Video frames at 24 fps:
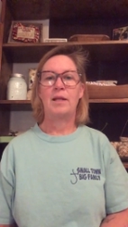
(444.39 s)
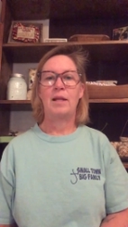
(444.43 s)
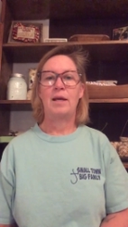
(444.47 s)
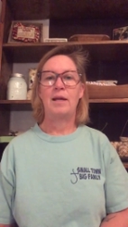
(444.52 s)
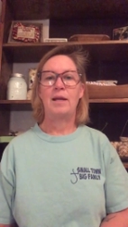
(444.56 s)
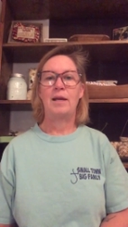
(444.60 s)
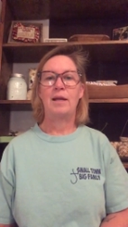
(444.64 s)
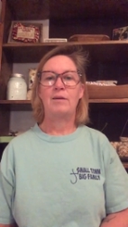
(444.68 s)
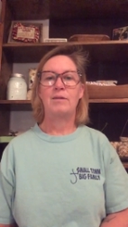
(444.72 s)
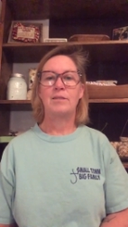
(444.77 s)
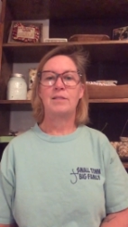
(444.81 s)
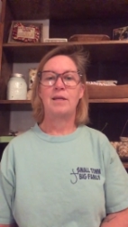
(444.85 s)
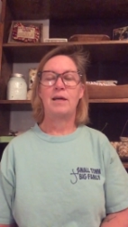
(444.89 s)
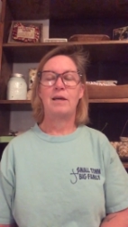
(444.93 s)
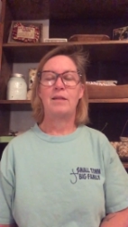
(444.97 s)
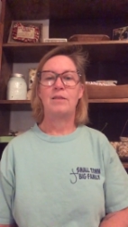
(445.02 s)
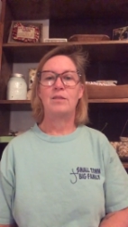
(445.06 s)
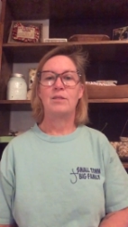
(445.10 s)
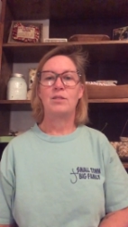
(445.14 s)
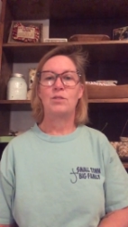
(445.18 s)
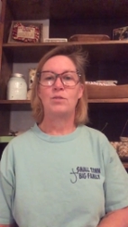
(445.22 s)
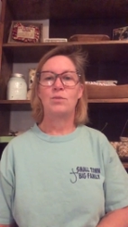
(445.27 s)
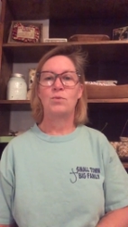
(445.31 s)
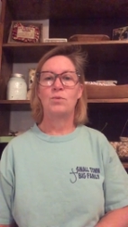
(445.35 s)
line outside
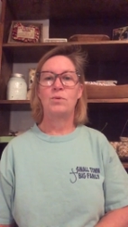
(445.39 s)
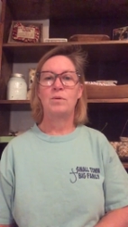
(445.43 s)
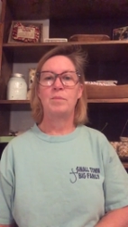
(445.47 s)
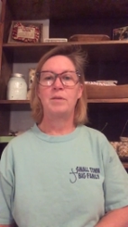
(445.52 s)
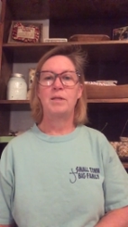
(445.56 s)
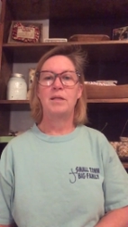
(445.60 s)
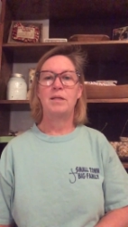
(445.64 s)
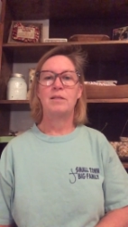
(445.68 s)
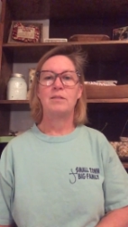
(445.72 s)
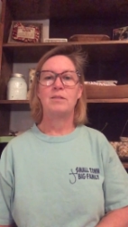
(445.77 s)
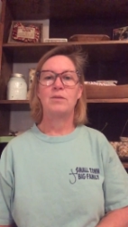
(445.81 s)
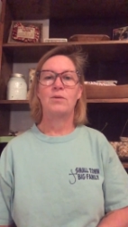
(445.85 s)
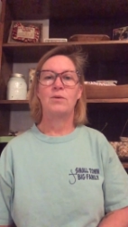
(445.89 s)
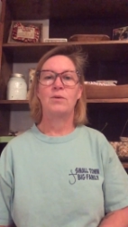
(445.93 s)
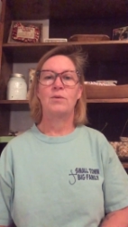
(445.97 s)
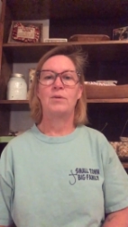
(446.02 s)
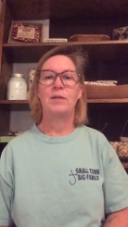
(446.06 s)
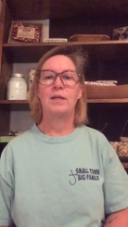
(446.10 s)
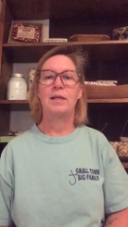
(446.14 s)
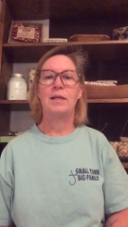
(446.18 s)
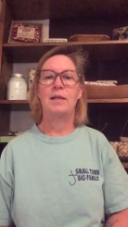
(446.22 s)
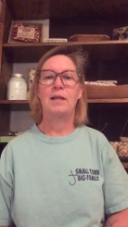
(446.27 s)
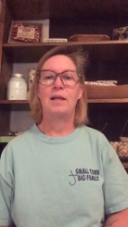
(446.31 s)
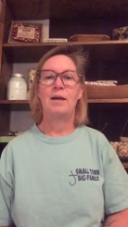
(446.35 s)
the store because they're
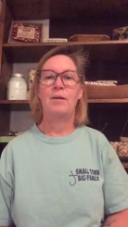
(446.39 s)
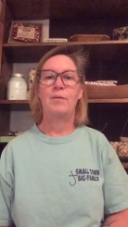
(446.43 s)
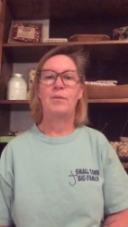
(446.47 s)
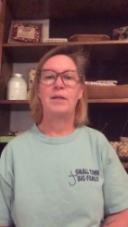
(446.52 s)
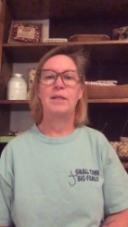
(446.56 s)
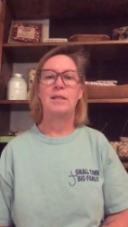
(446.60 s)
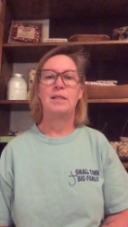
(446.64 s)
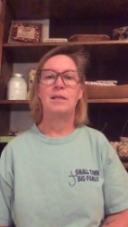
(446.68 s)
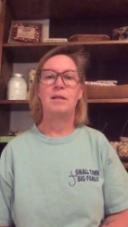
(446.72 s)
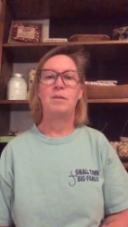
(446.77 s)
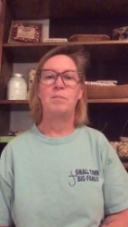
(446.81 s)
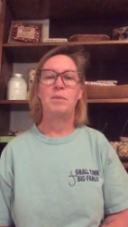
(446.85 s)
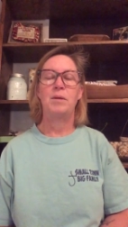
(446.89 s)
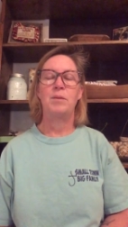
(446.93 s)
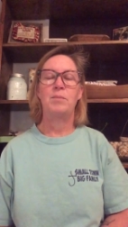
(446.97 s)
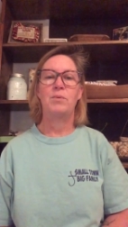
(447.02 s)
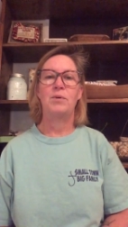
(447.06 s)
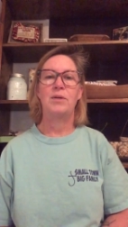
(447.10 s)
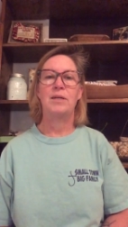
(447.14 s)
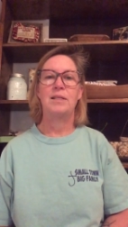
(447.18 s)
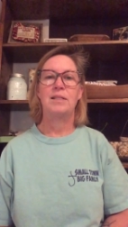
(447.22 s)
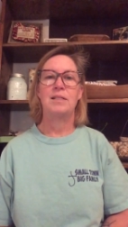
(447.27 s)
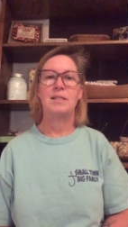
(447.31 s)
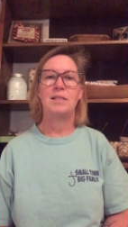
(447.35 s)
only allowing 10
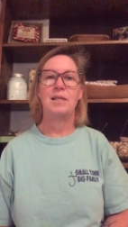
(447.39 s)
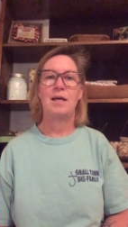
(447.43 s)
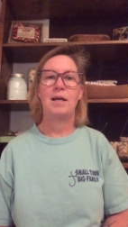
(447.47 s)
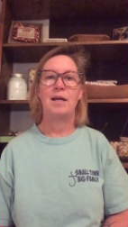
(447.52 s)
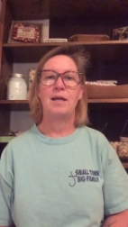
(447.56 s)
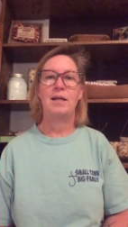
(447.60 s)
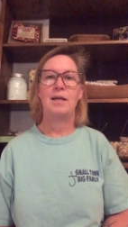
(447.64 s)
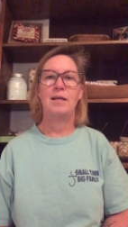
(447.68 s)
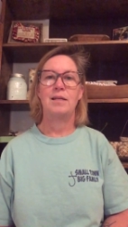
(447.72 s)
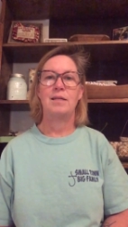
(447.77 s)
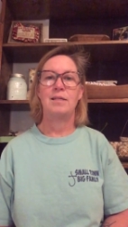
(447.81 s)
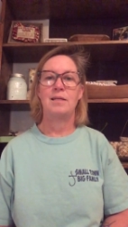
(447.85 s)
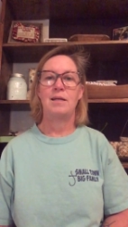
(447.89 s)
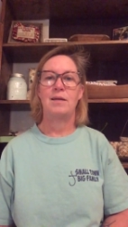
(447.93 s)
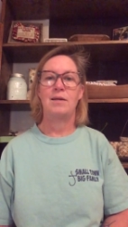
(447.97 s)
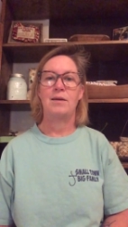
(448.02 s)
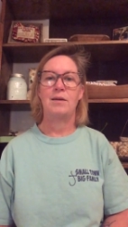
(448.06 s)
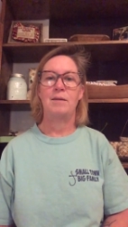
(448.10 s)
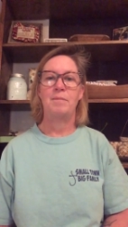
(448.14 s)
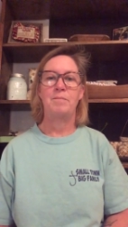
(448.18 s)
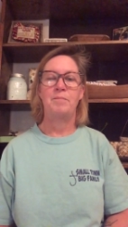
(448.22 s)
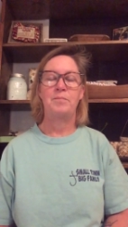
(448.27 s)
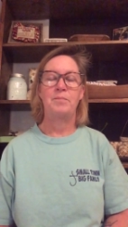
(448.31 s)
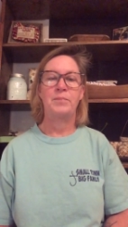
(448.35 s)
people inside at a
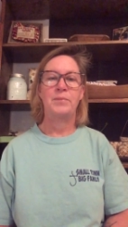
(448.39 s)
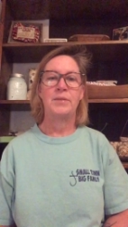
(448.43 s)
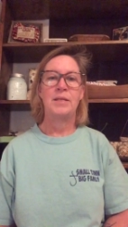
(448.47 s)
time.